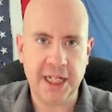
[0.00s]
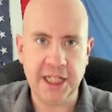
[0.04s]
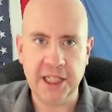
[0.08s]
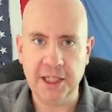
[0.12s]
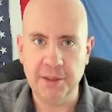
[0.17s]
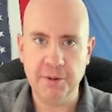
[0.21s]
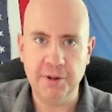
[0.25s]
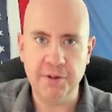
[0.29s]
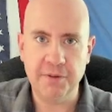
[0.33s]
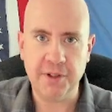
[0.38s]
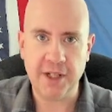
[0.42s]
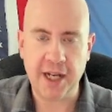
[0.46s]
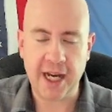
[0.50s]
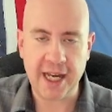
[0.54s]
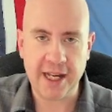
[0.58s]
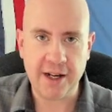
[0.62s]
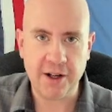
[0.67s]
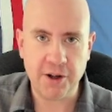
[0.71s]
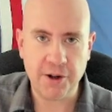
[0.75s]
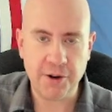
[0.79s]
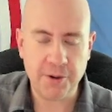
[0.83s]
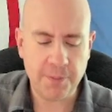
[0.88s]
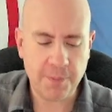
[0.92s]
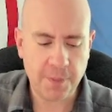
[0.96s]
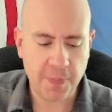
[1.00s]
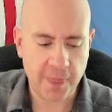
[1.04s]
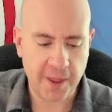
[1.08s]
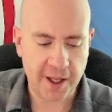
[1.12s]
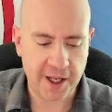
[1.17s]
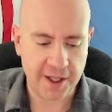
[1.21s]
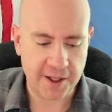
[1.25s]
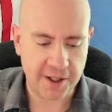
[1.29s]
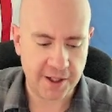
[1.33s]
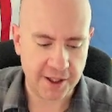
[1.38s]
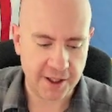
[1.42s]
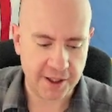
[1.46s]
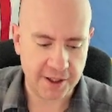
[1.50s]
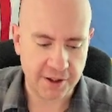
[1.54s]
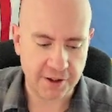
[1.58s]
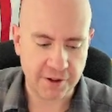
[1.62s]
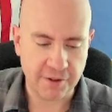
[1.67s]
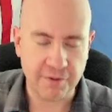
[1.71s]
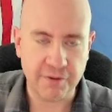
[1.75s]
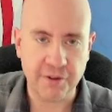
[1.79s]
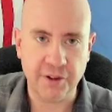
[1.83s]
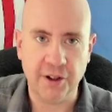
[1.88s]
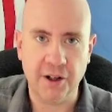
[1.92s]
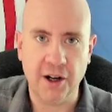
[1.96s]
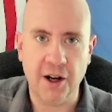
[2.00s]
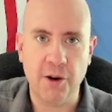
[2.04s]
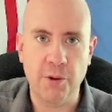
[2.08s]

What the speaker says: to move to Idaho, then you can figure